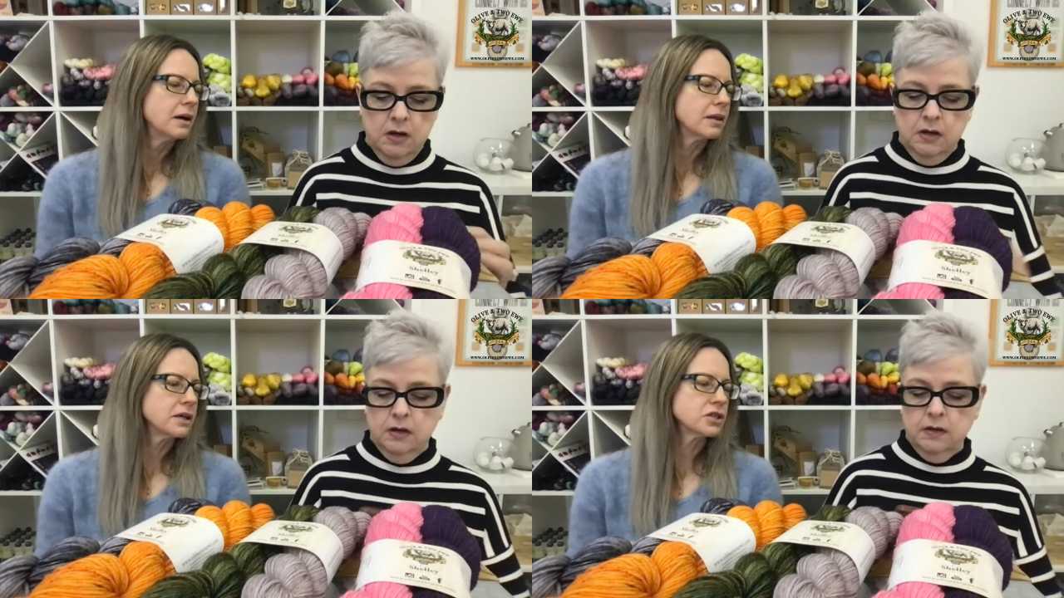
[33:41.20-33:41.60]

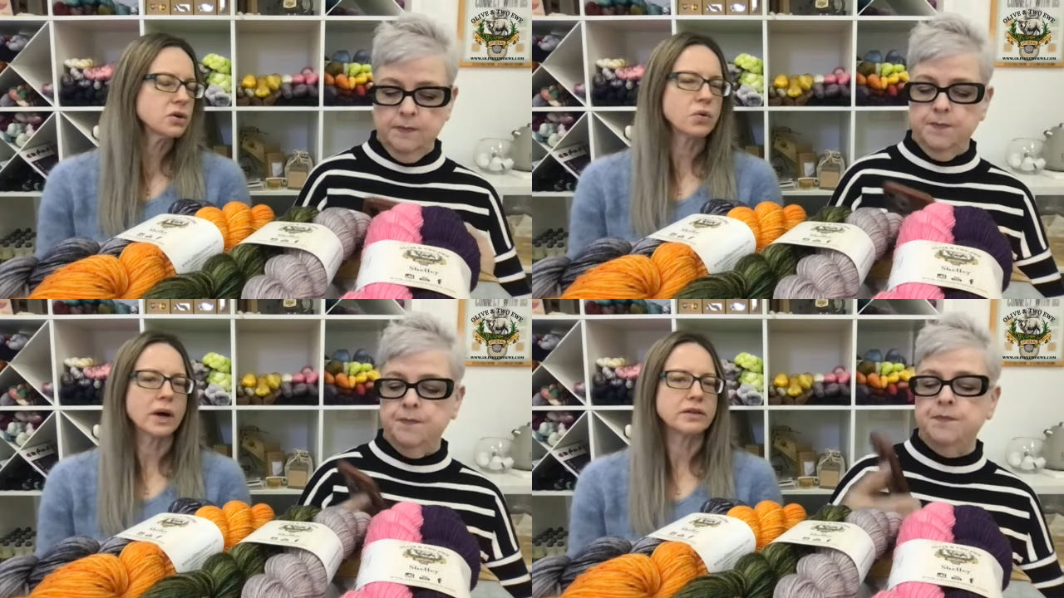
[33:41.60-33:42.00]
Speaker 1: they
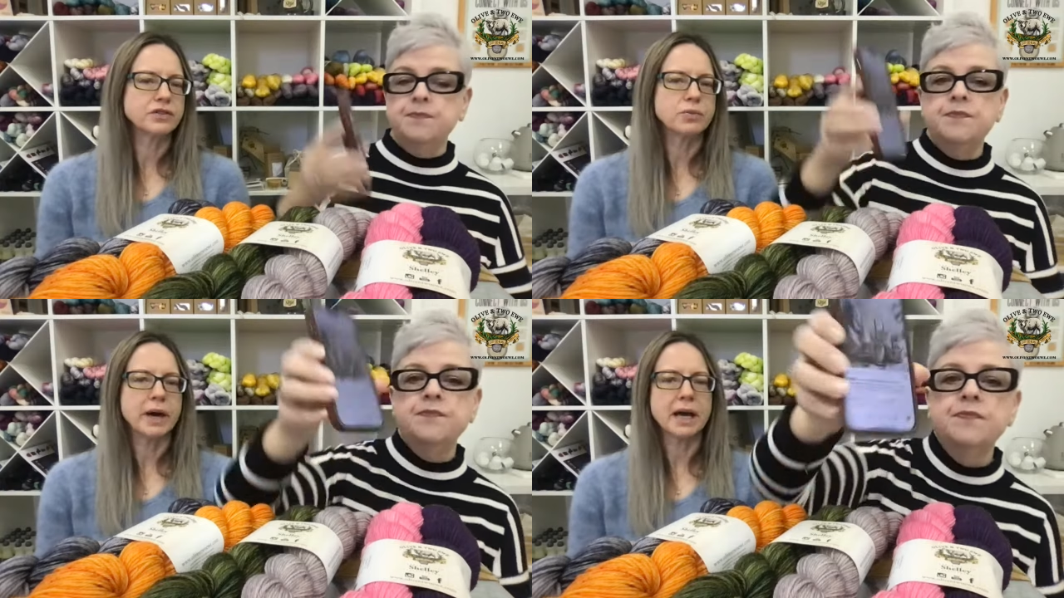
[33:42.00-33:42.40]
show quite
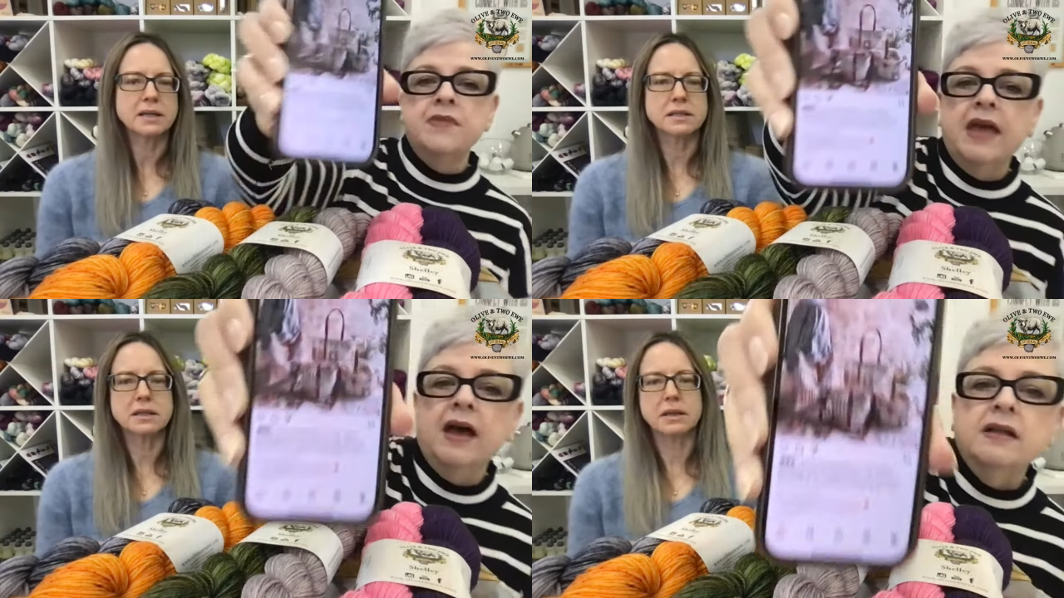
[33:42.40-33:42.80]
a few
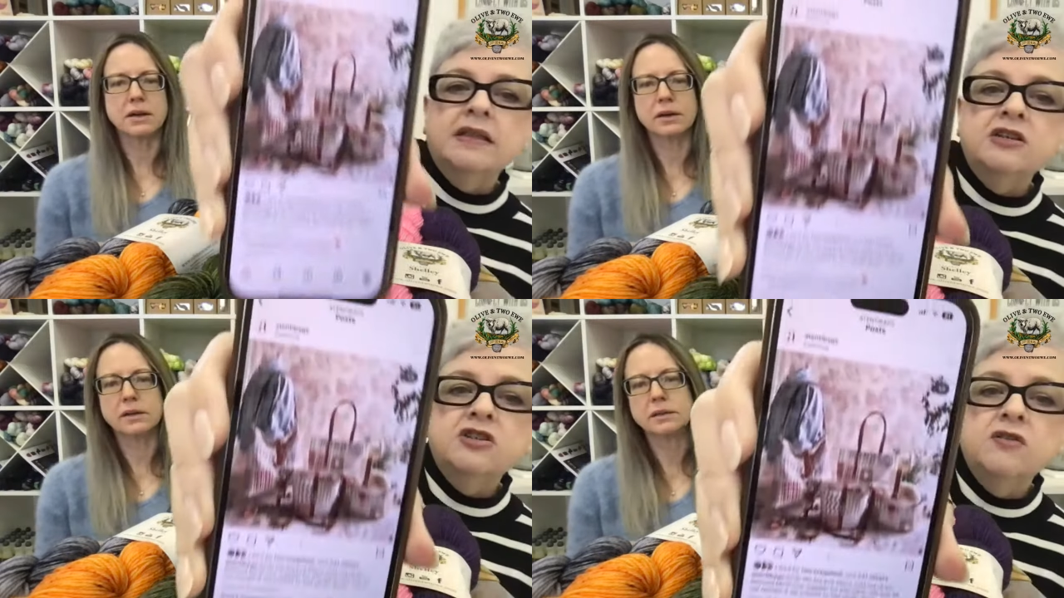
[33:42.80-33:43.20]
bags.
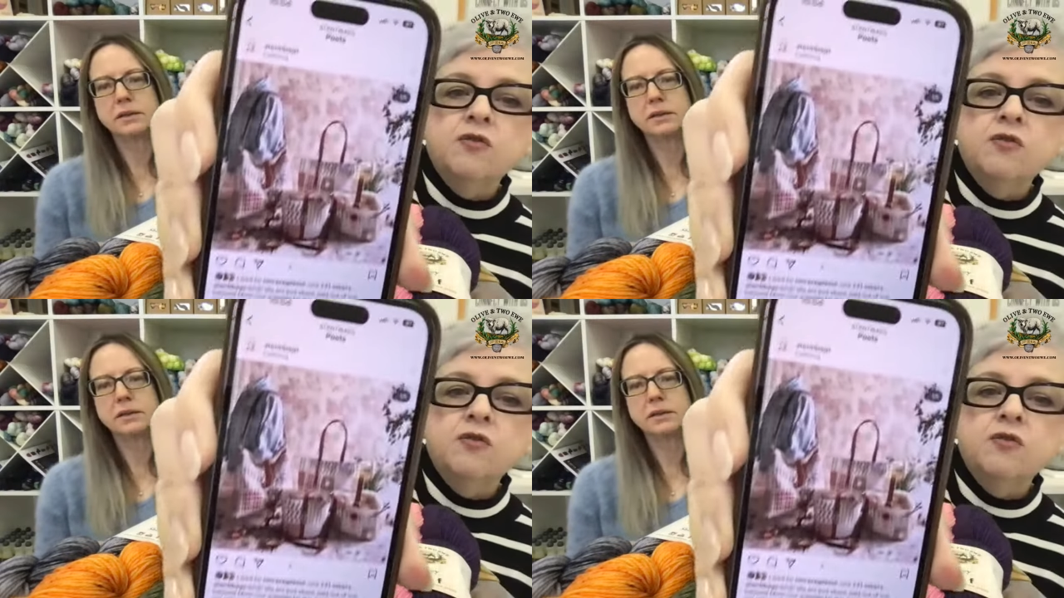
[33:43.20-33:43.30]
Yeah, they show